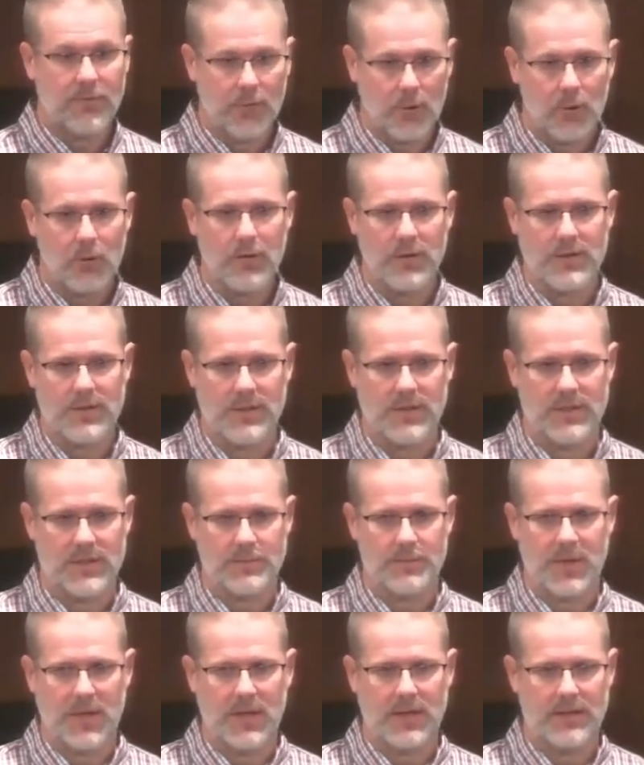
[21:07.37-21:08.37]
forward to
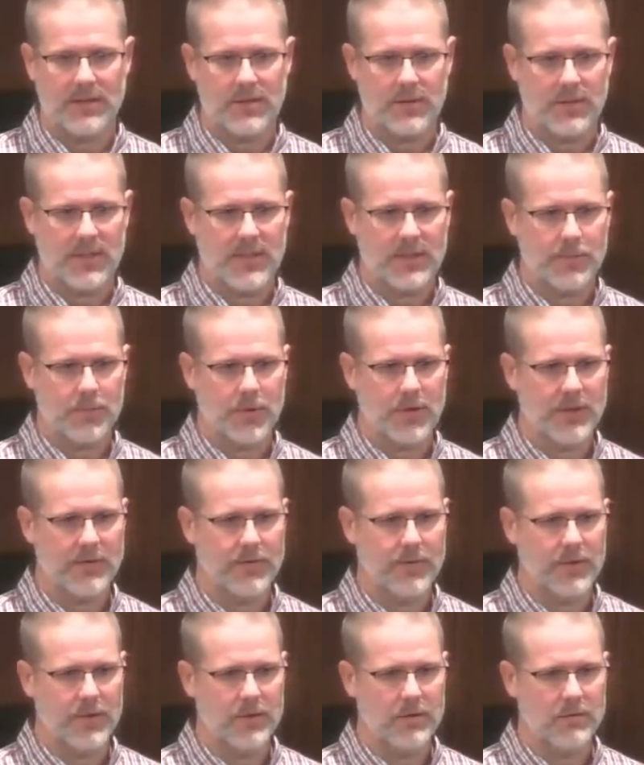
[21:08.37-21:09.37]
this body so they can pray
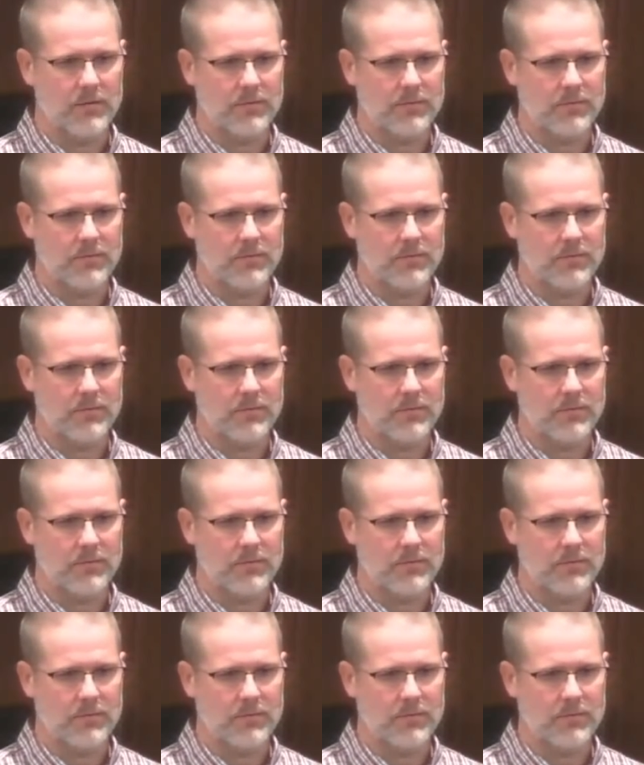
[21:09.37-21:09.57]
for you.